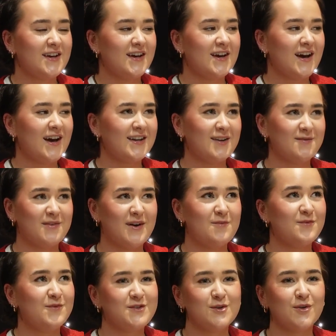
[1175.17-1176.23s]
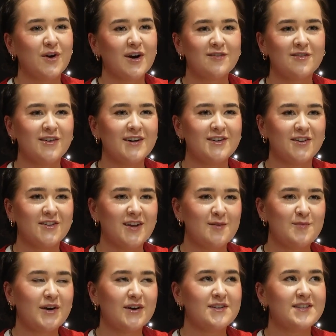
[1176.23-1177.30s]
And I'm so grateful I done that,
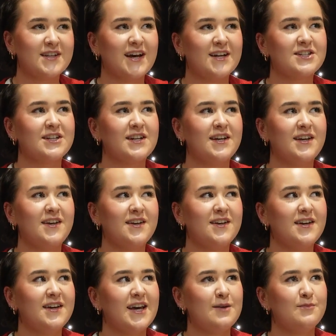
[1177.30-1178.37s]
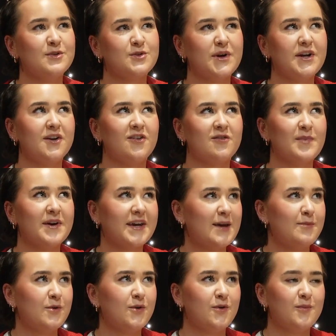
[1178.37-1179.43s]
because it actually, in between all of my
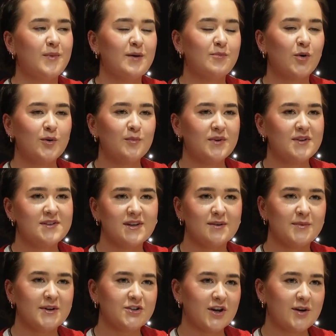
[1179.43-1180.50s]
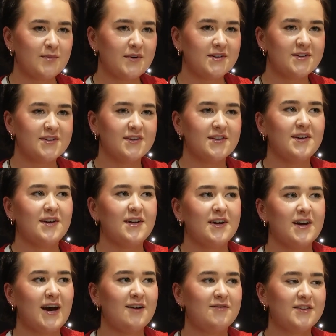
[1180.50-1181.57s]
chemo, my appointments and my treatment,
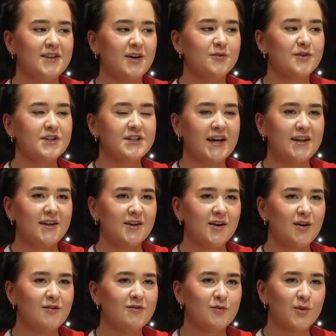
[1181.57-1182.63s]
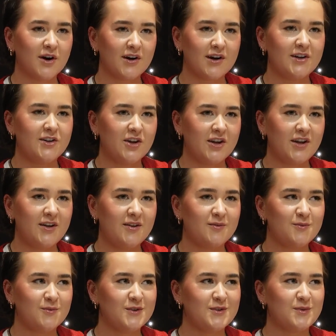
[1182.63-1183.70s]
having that routine of work and uni
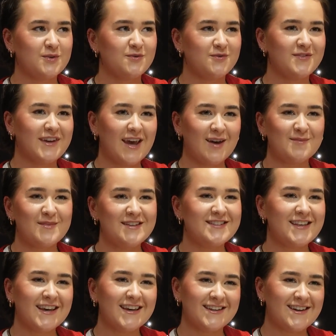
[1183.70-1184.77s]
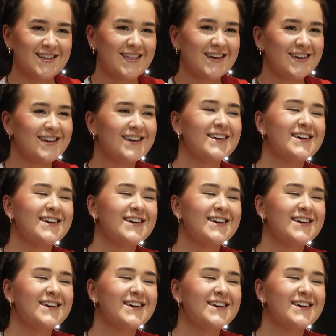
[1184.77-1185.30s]
was what kept me sane, I think.